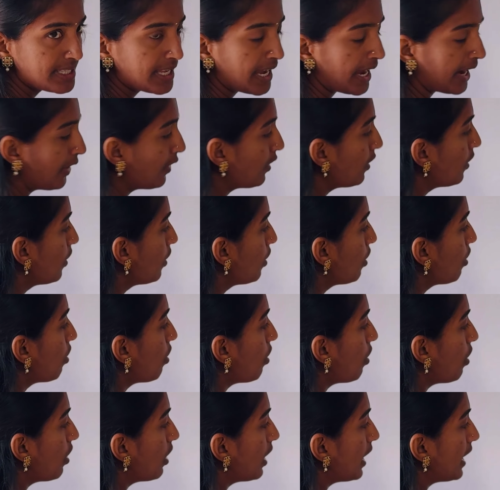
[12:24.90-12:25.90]
side
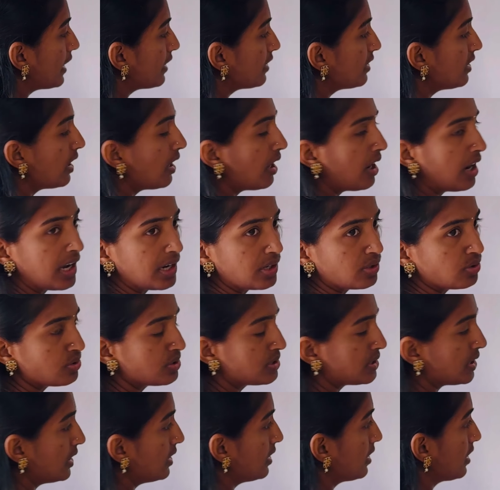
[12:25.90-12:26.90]
at the
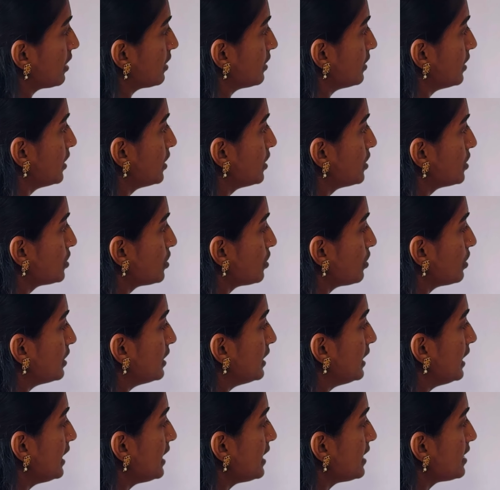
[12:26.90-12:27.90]
orthocenter. So
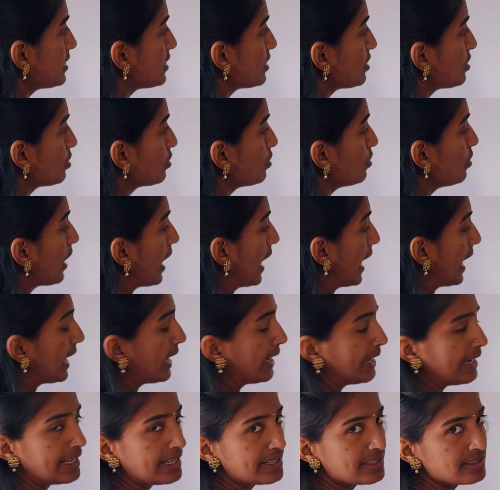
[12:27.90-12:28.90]
these two
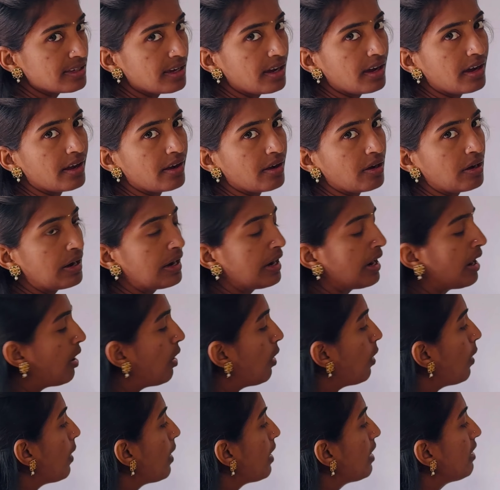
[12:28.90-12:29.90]
angles are
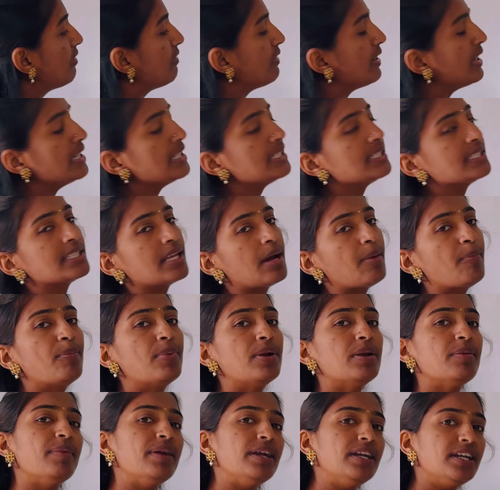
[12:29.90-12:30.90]
always
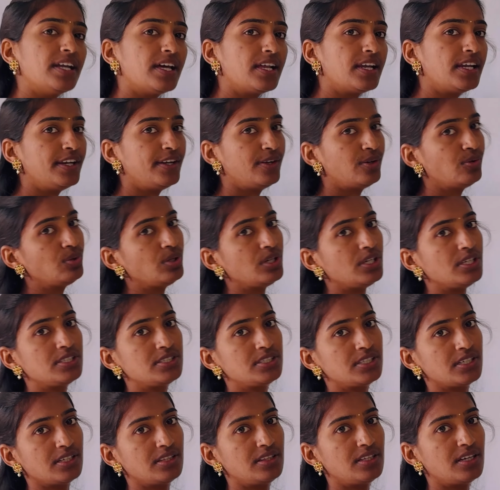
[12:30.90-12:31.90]
supplementary to
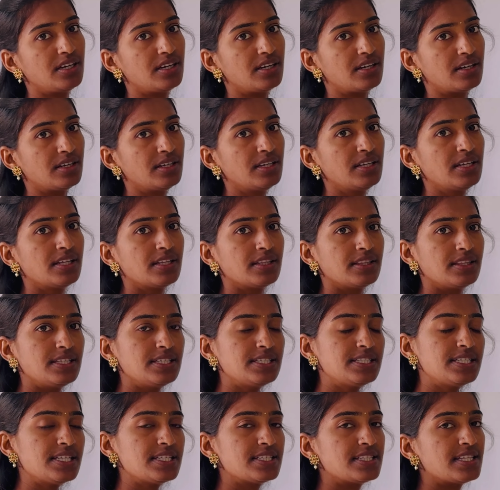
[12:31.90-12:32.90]
each other.
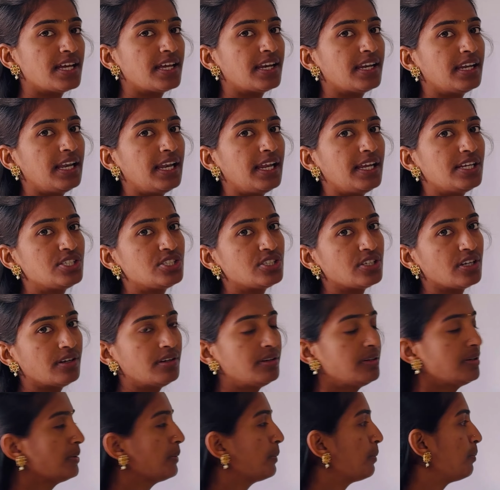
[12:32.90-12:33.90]
This is the relation
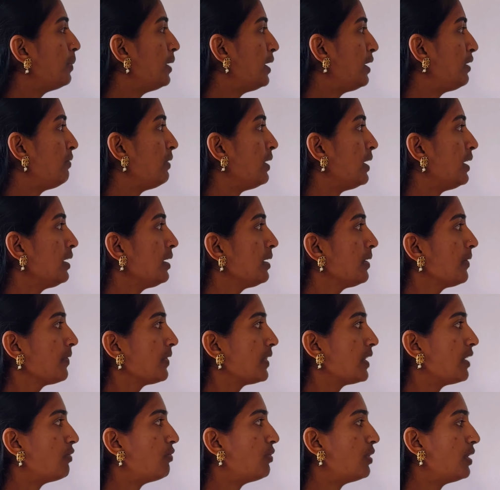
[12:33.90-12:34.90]
between
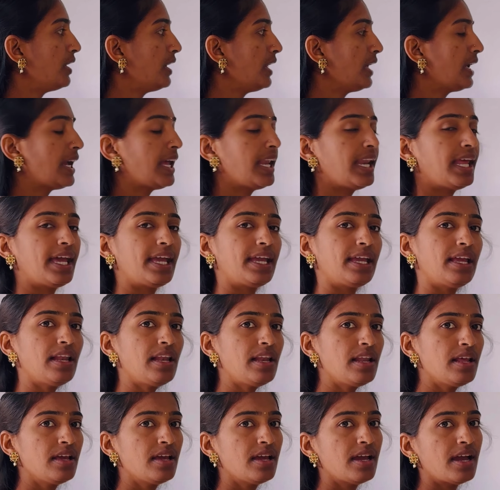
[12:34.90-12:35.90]
the vertical angle
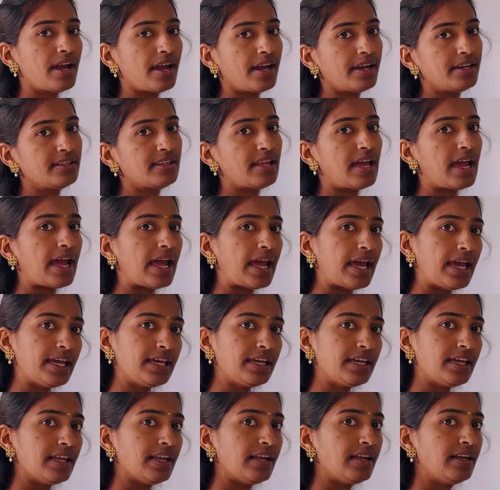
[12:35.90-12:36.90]
and the
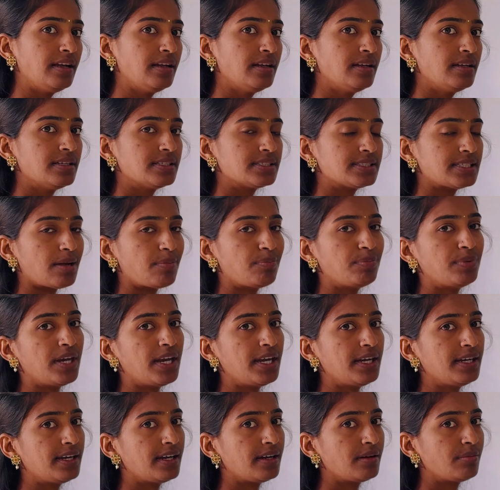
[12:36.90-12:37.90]
angle
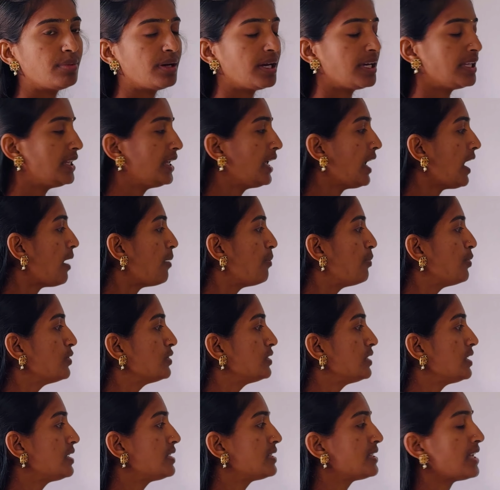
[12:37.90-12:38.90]
subtended by the
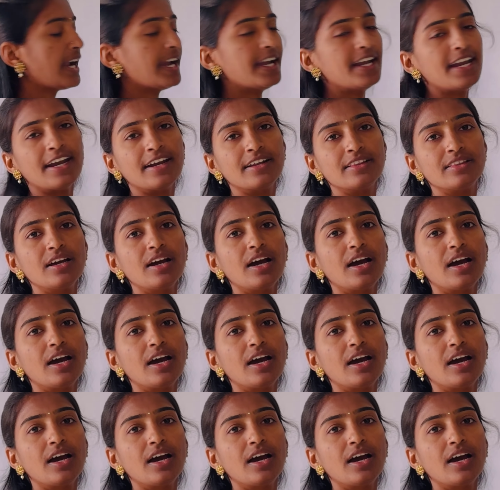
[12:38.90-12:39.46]
opposite side at the